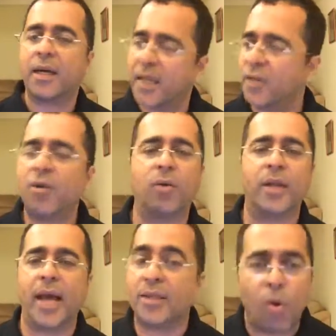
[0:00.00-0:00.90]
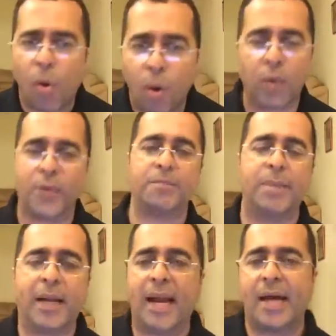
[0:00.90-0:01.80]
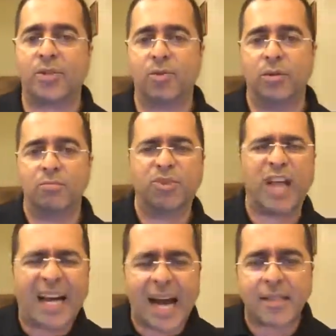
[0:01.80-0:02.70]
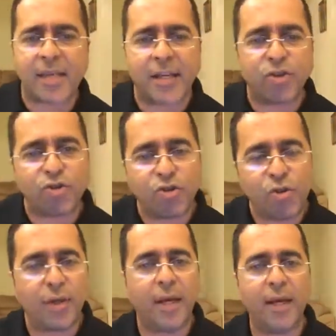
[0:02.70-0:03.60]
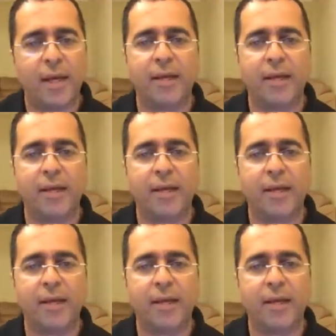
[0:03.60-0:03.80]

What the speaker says: Keith Rowley has always been an asshole. Jackass extraordinaire.